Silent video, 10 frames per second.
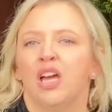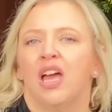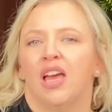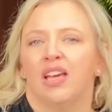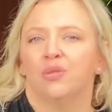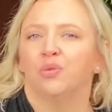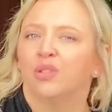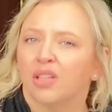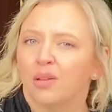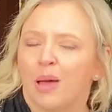It's
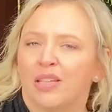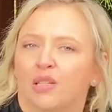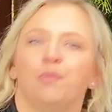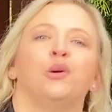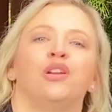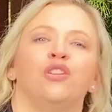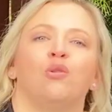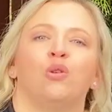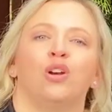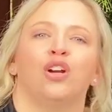really best to put in your
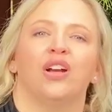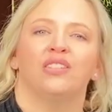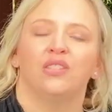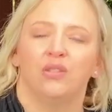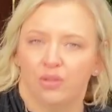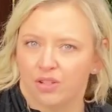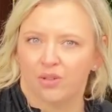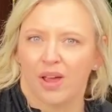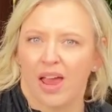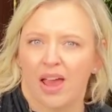order as soon as
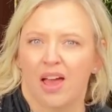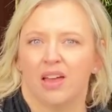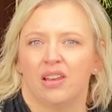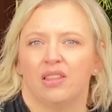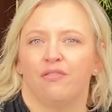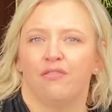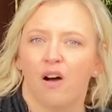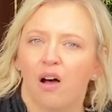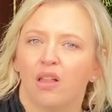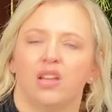you can in the
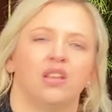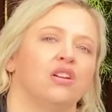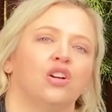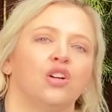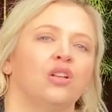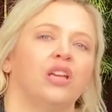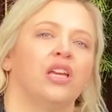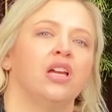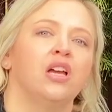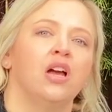fall and in the
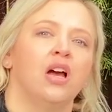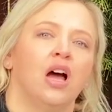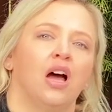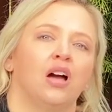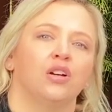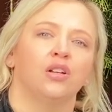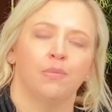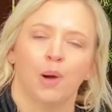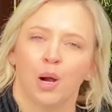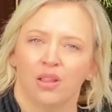early
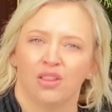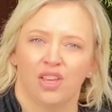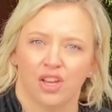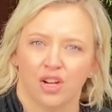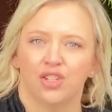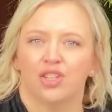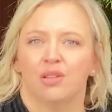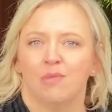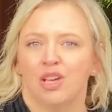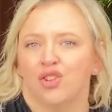part of the year, just
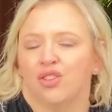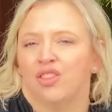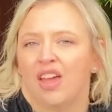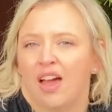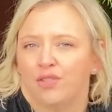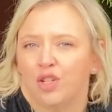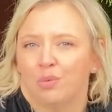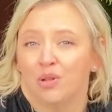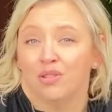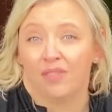to make sure that they have
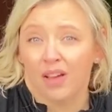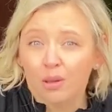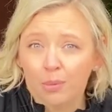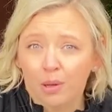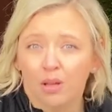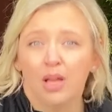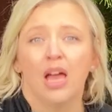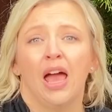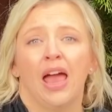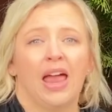tubers available,
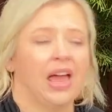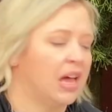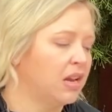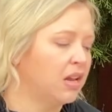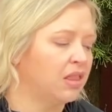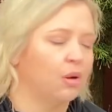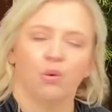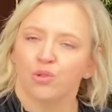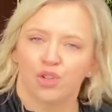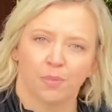and they
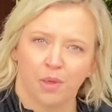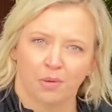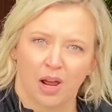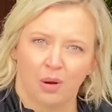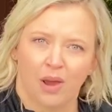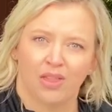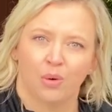won't ship them right away.